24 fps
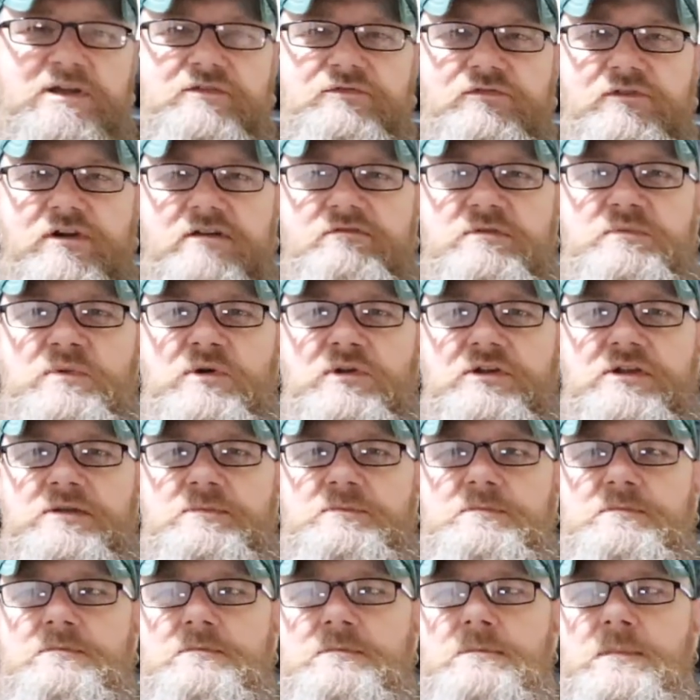be for everybody,
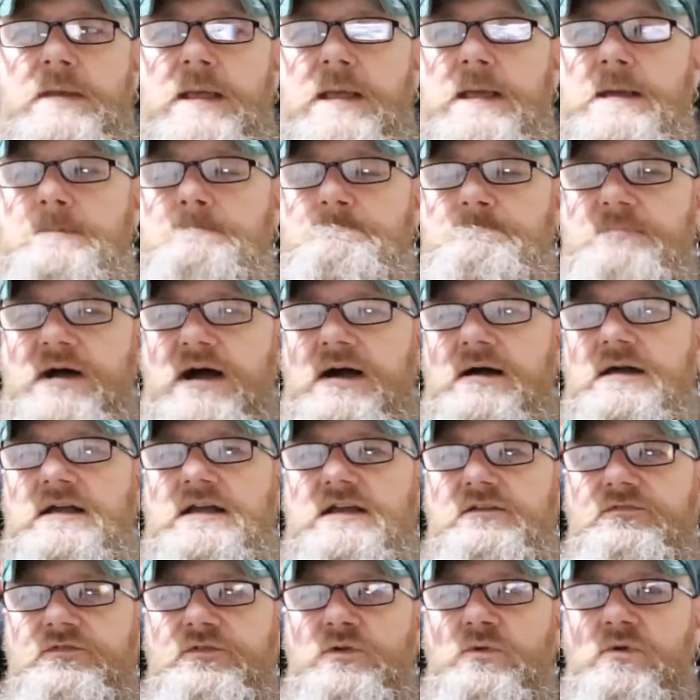but
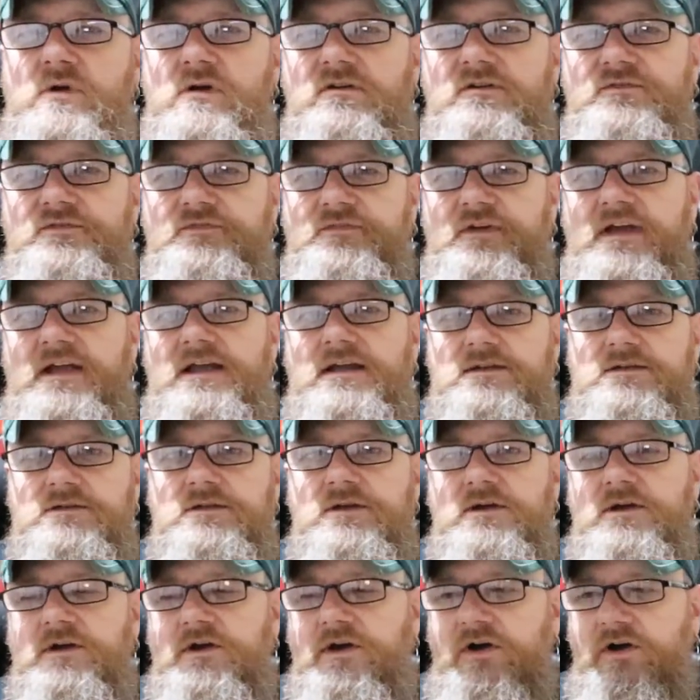if you are a
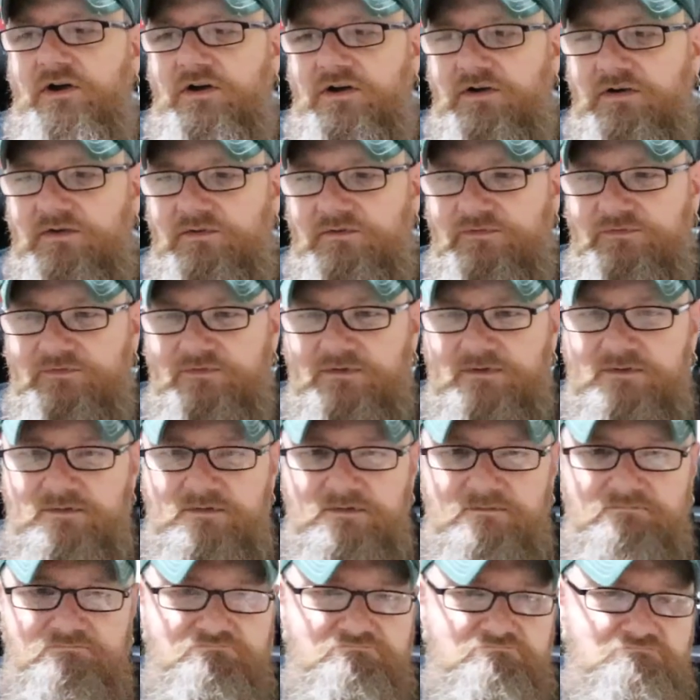fan of
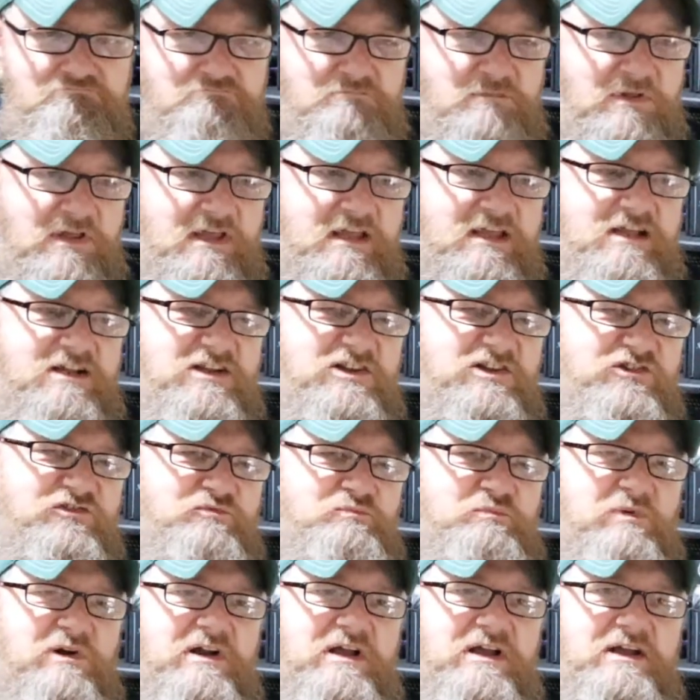
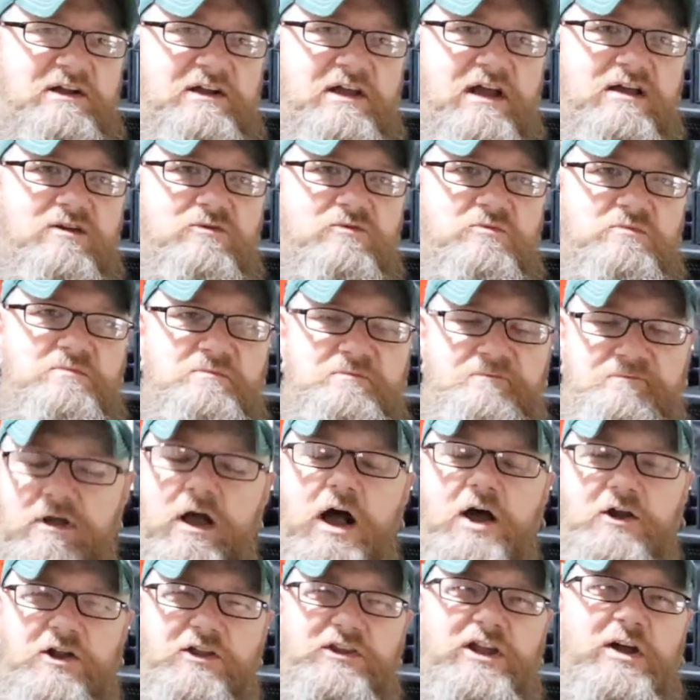English brown ale,
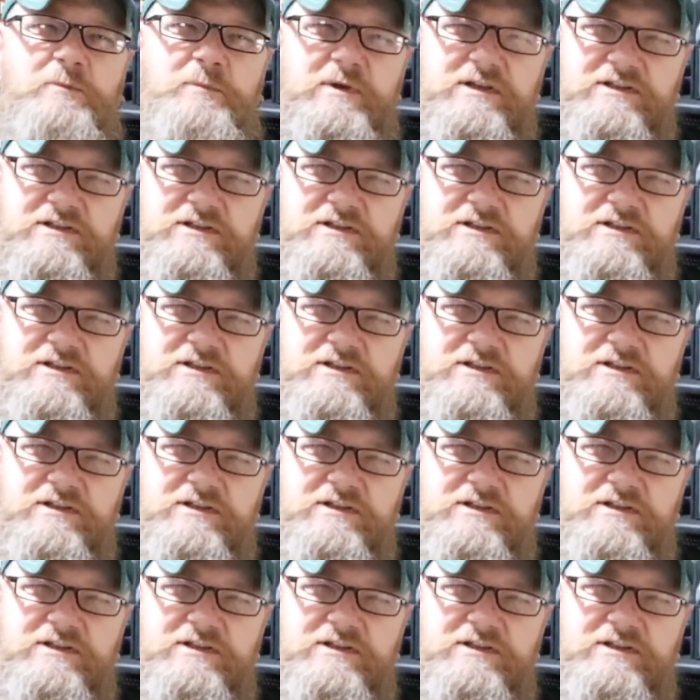and I don't